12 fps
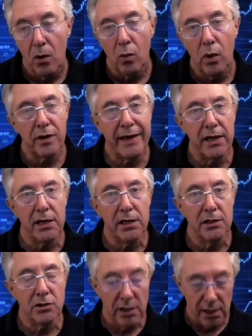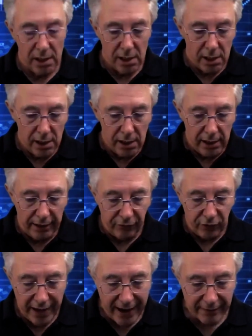The thing is,
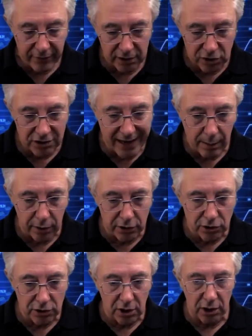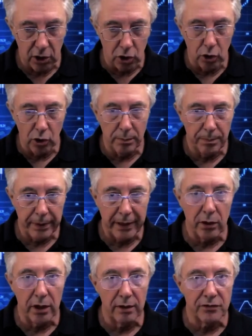if you haven't established a good
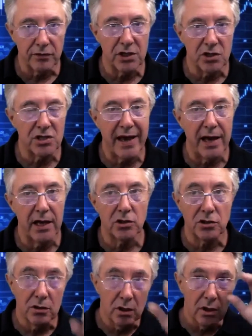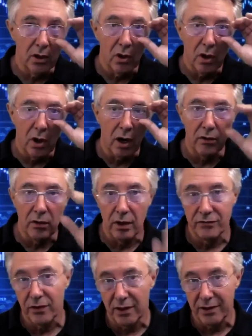period of success,
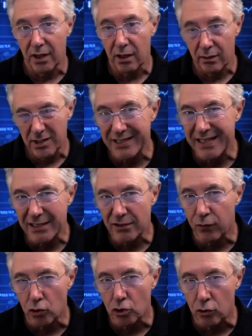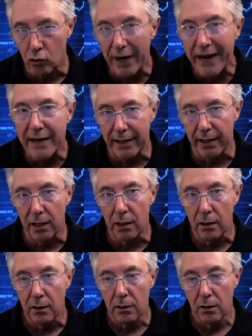of successful
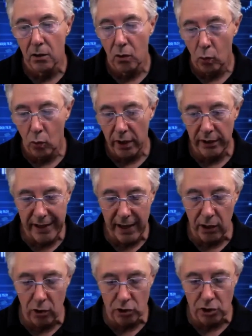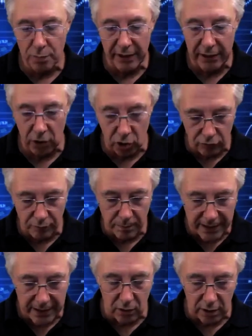trading, where, yeah,
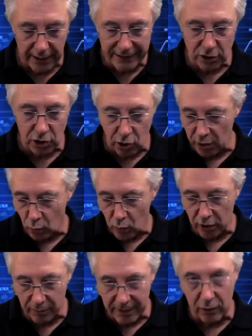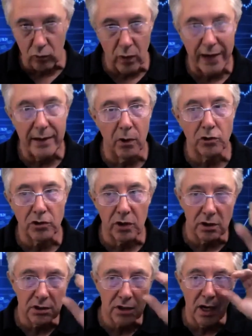you've been executing well, you've been right
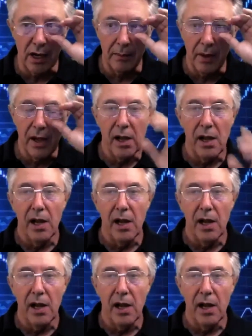most of the time.